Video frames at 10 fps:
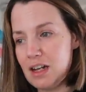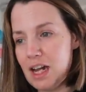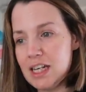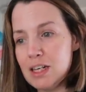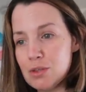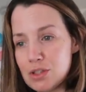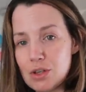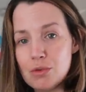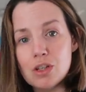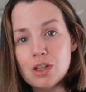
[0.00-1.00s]
and he was
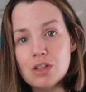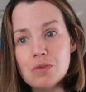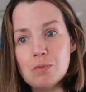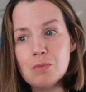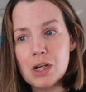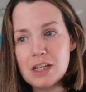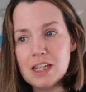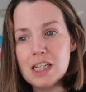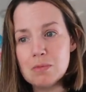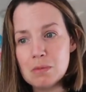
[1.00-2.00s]
so good, but I
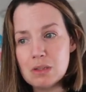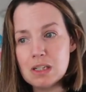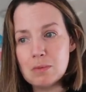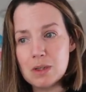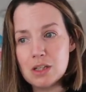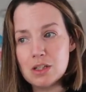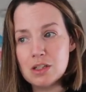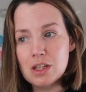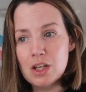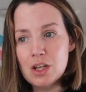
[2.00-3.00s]
think it's mostly
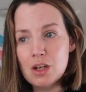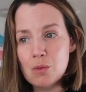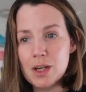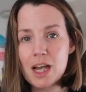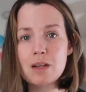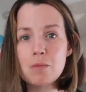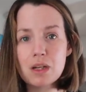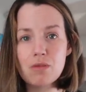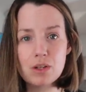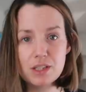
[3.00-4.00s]
because we had a
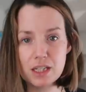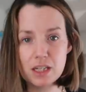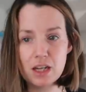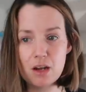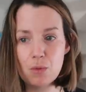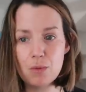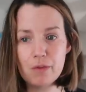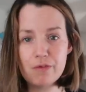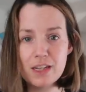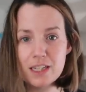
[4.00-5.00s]
big roast dinner and we
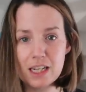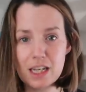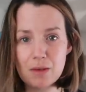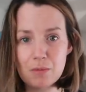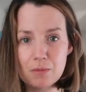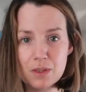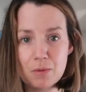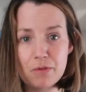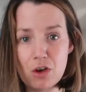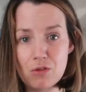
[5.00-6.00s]
were feeding him
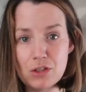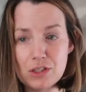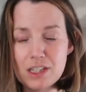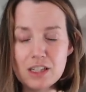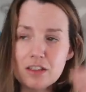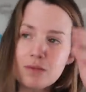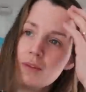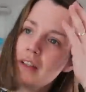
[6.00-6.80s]
some of our roast dinner.